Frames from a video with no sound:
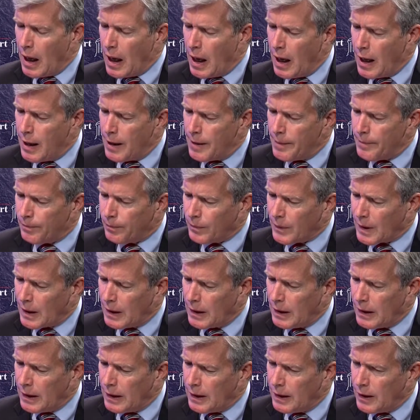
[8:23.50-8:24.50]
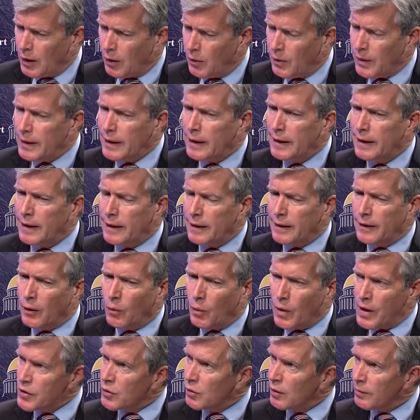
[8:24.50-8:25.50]
There
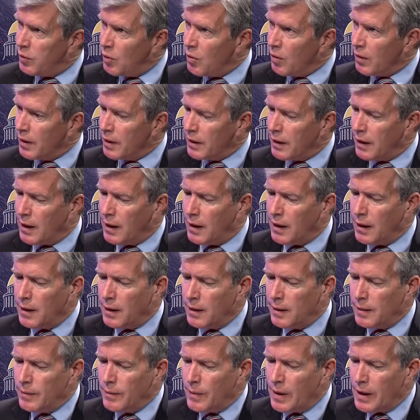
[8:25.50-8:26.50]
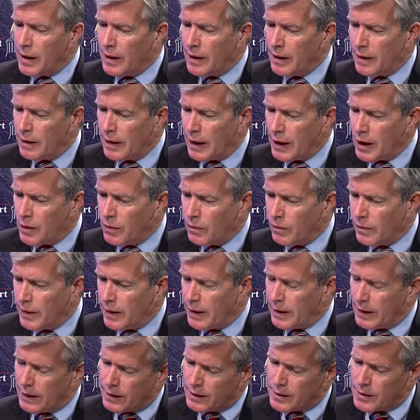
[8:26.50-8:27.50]
was a report that
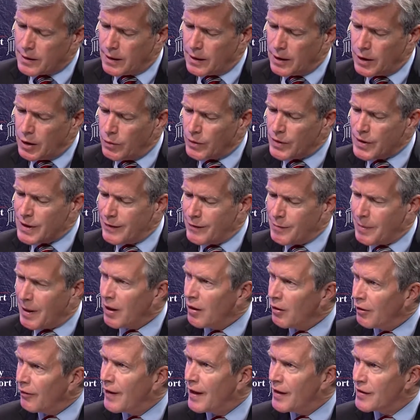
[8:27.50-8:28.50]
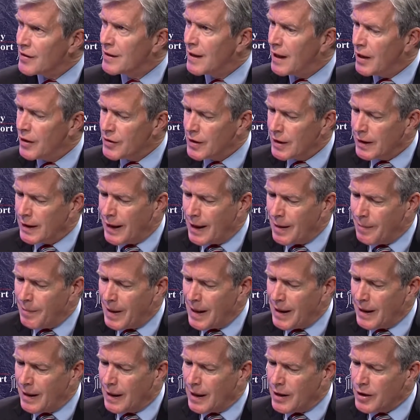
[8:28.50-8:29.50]
you received about $100,000 in
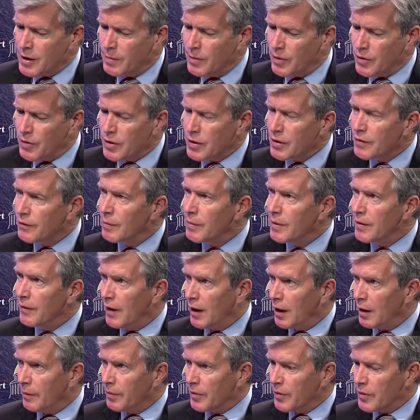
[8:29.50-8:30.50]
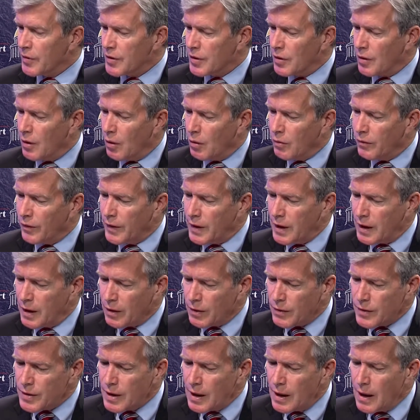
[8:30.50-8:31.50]
campaign contributions from developers over the
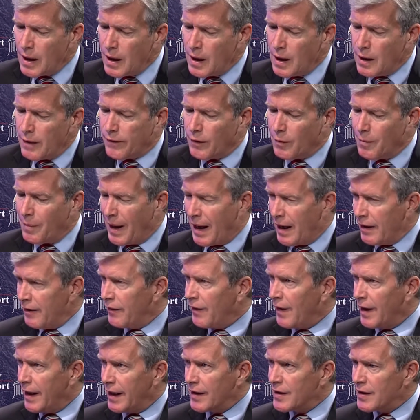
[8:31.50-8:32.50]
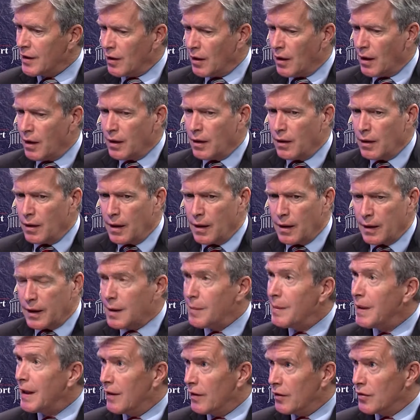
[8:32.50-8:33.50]
years for bond financing on a
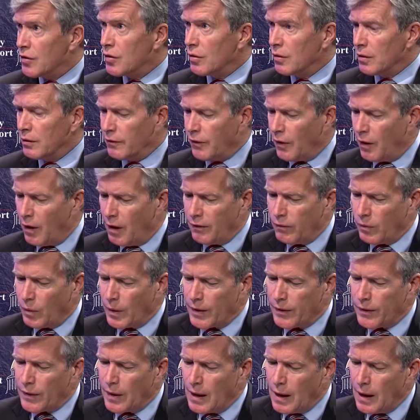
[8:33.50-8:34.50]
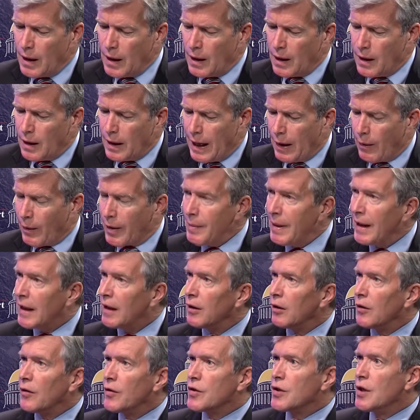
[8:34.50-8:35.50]
committee that you're involved with. And I want to make
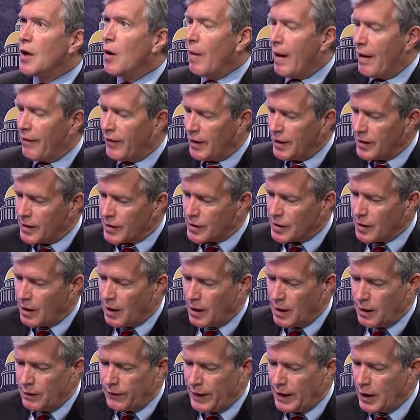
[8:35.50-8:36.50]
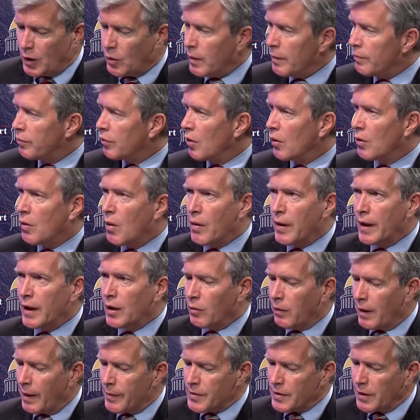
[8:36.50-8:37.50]
clear there's no evidence of any quid pro quo, any
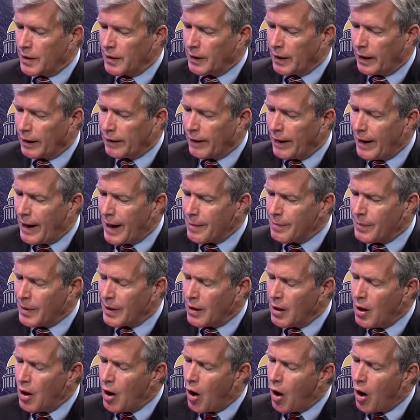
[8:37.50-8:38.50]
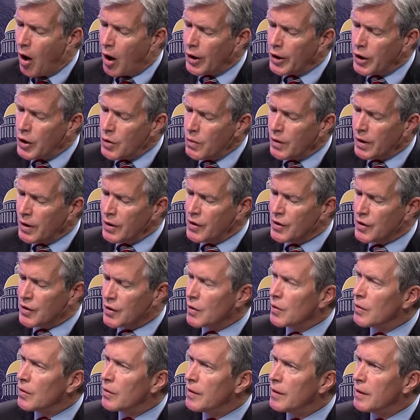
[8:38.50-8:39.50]
corruption, anything like that, but are you
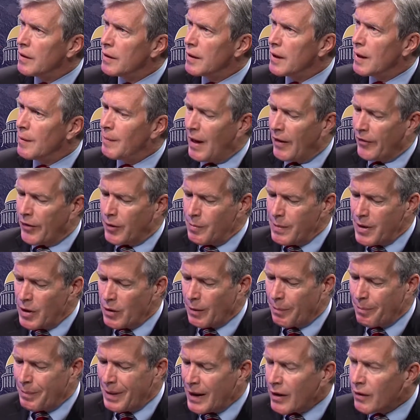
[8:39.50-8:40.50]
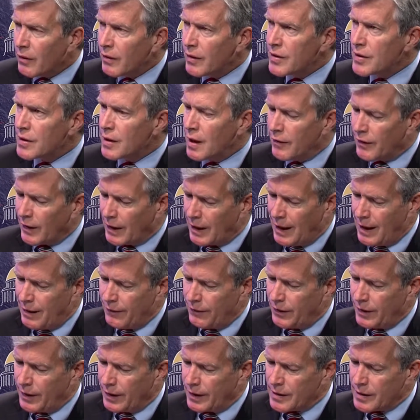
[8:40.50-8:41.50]
concerned about the mere appearance of a
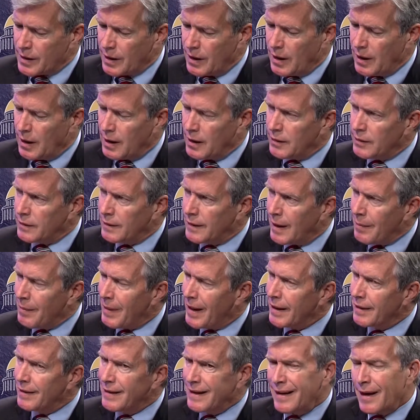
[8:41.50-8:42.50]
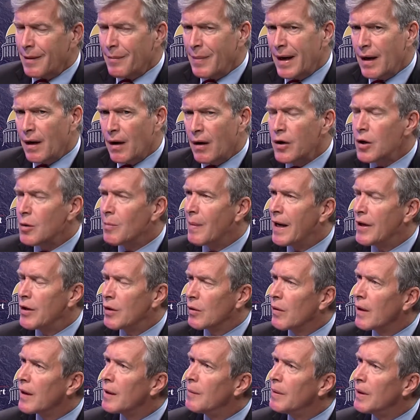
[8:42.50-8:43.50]
conflict that might undermine
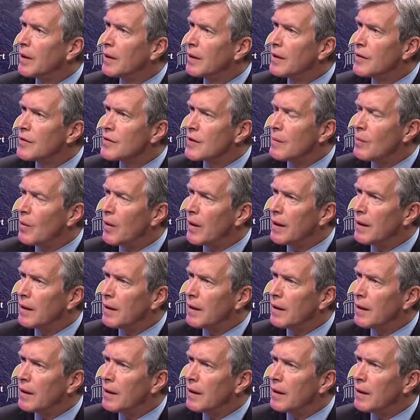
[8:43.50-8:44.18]
your credibility in some way?